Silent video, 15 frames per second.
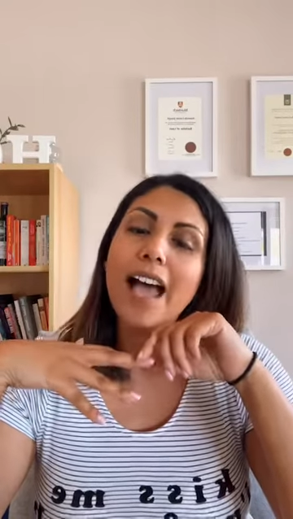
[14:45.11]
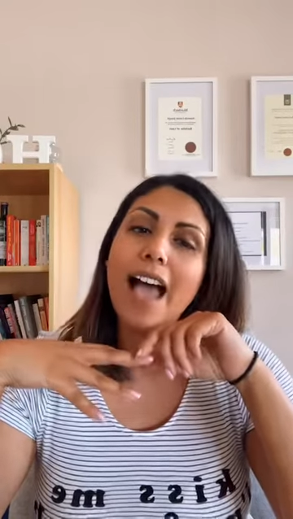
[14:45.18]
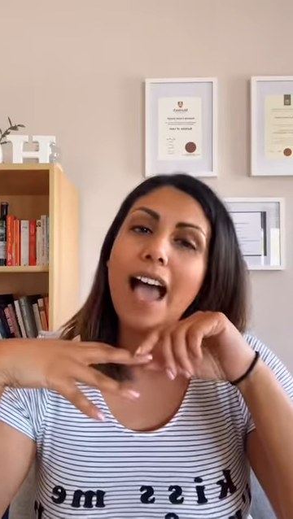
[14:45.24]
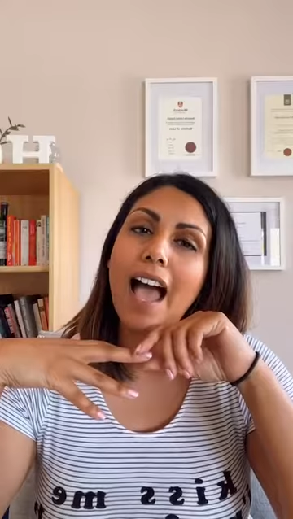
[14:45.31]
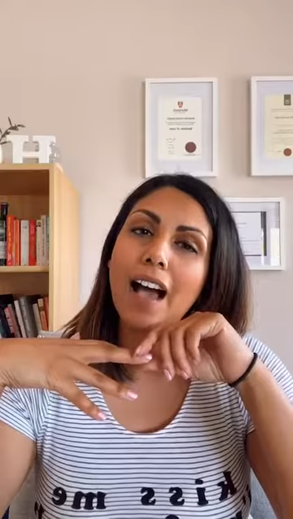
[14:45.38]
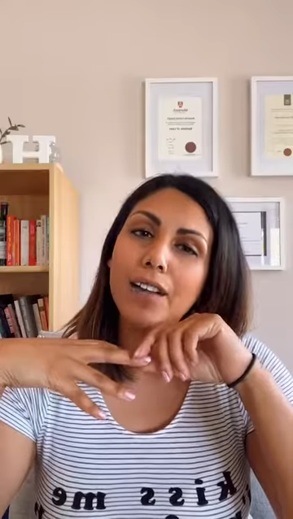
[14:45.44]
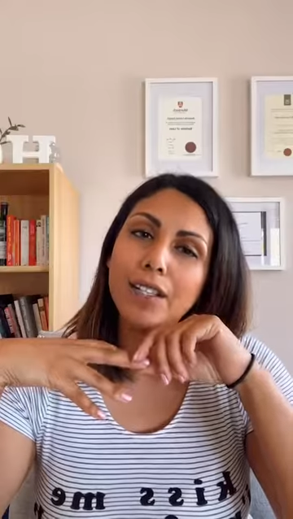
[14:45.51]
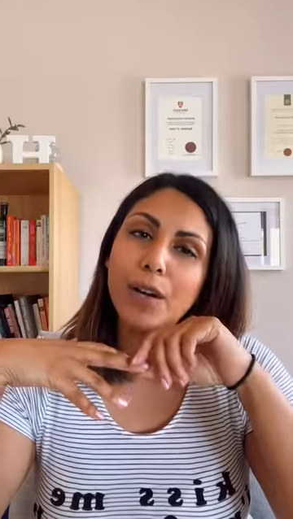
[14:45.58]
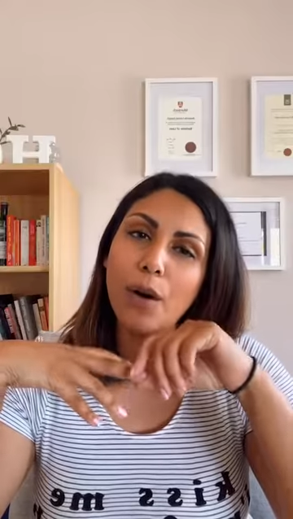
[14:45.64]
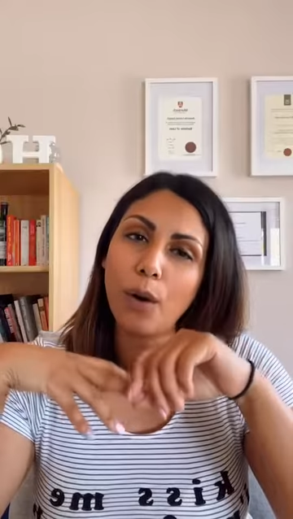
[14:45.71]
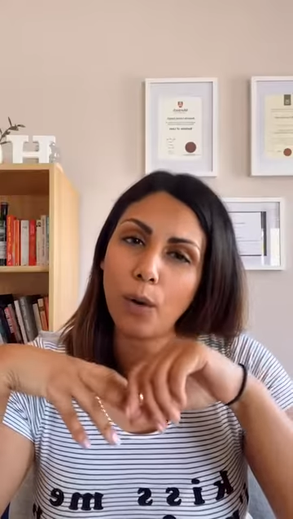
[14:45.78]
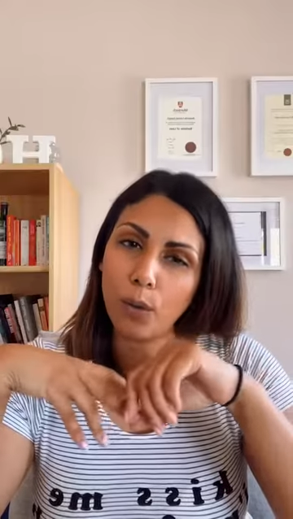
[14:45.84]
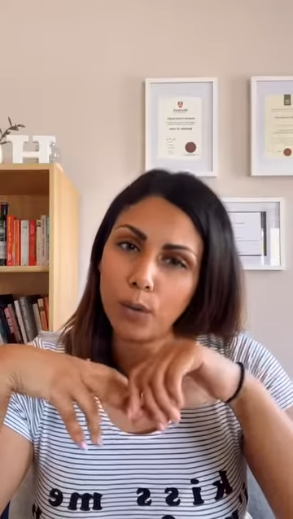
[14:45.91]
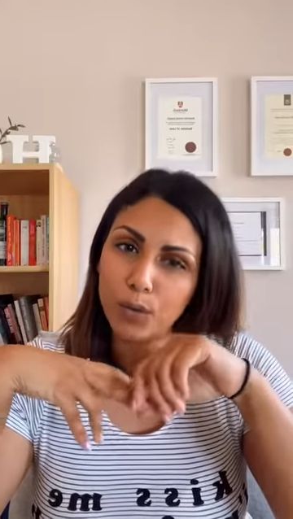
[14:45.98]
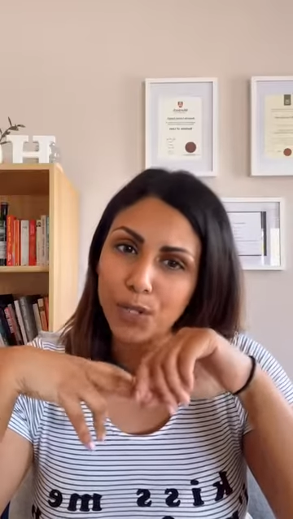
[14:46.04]
how to
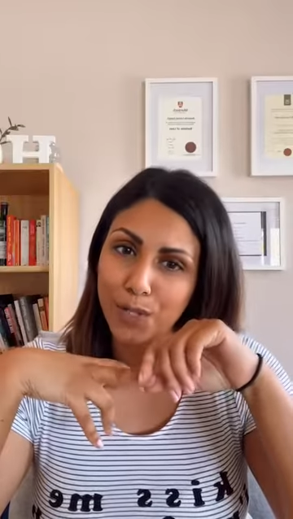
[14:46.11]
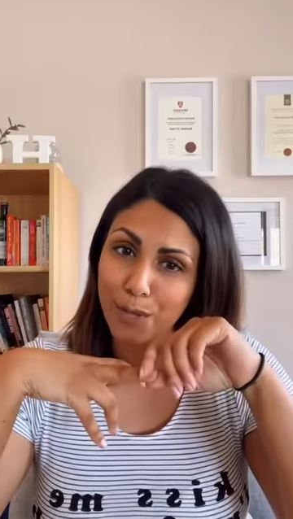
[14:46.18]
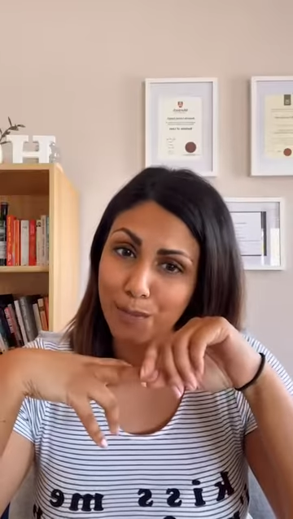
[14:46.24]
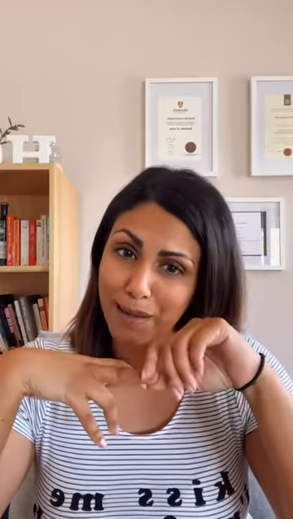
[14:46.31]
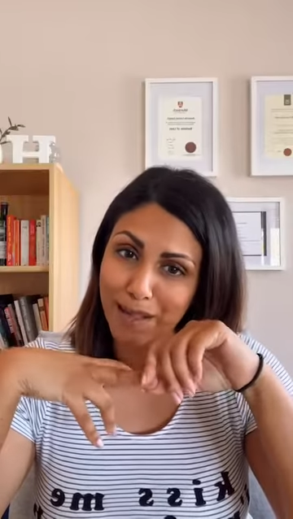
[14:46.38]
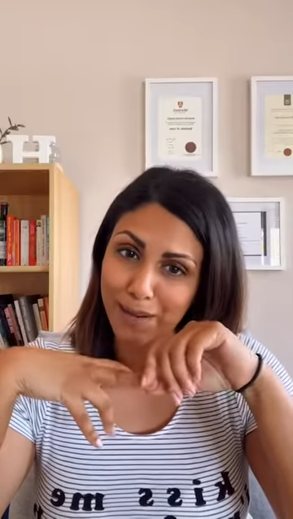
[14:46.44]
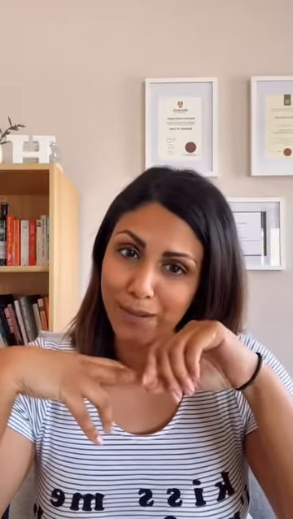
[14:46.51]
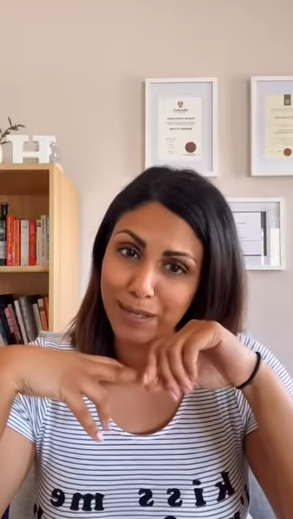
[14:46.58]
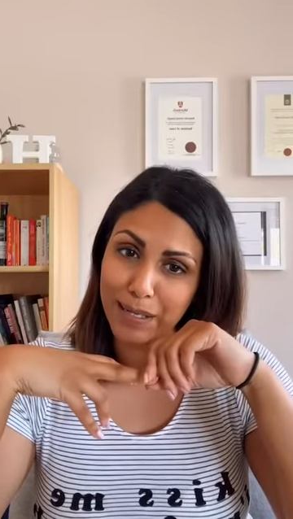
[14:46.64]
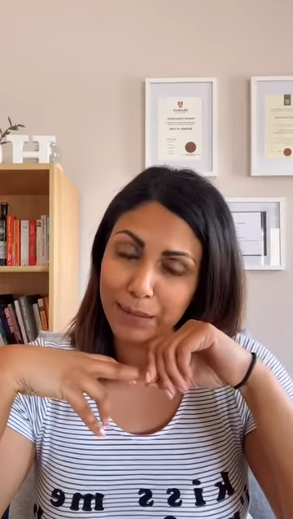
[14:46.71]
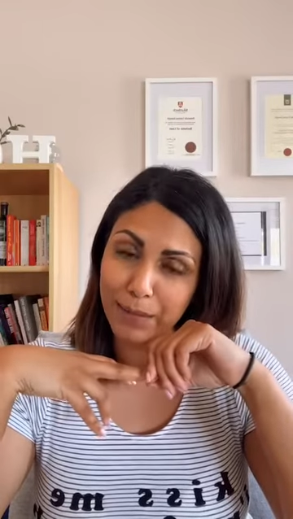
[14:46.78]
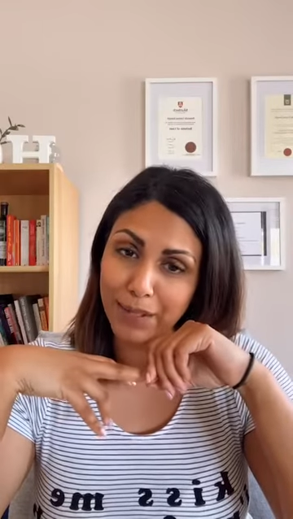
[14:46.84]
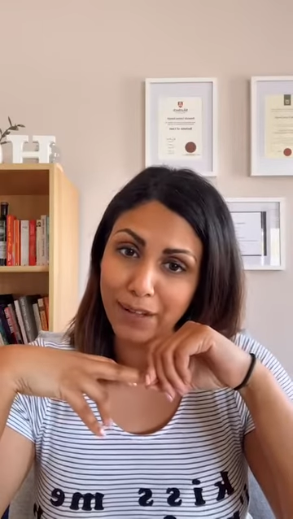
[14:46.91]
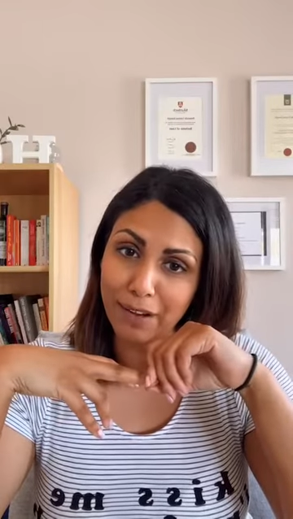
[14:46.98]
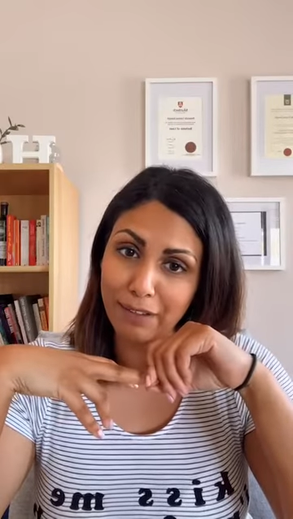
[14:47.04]
hold your boundaries
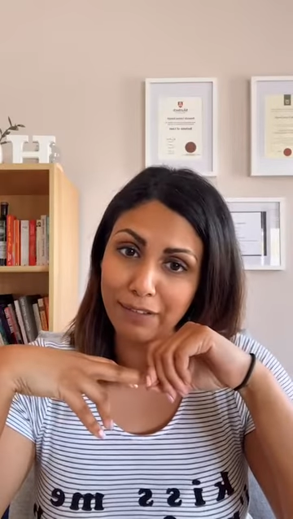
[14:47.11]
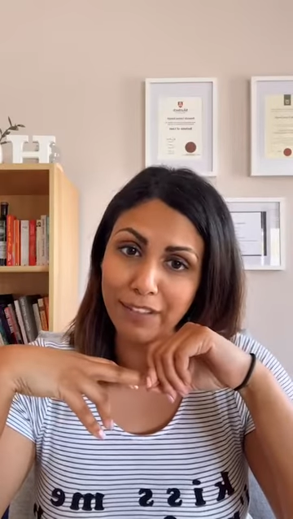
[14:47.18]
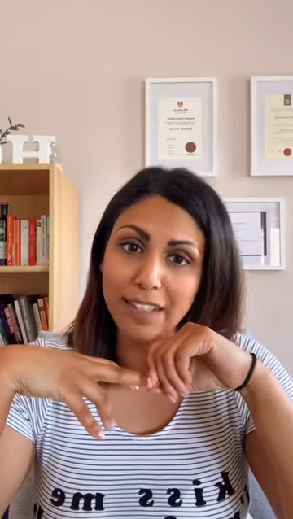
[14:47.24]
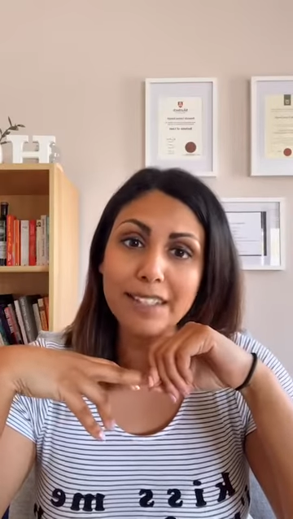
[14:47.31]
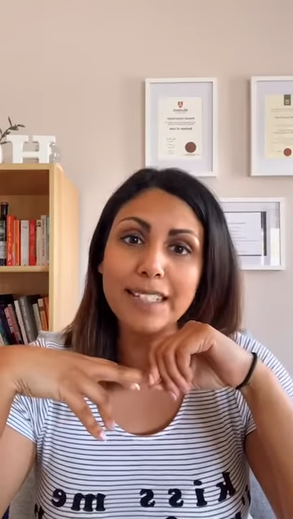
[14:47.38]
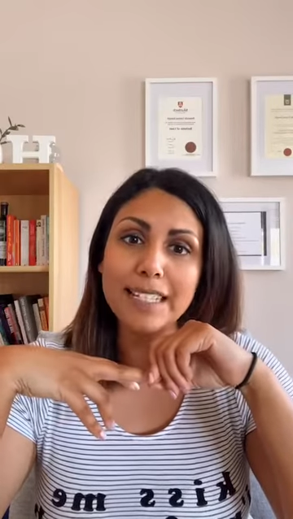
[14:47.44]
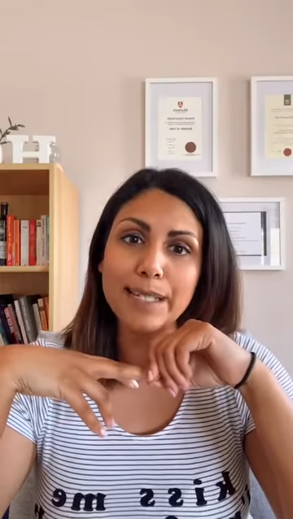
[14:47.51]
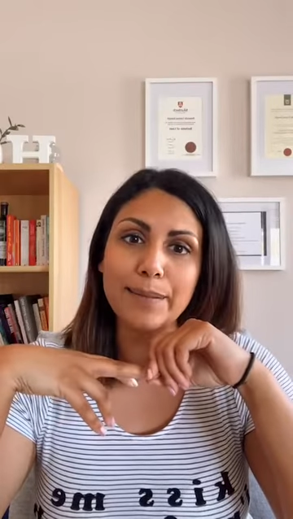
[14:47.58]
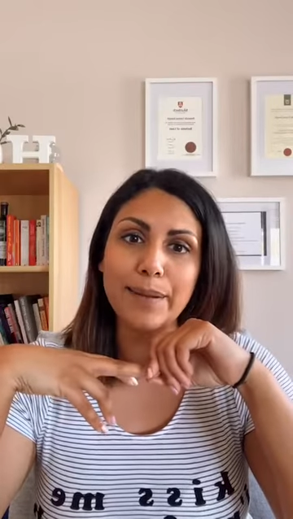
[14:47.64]
with confidence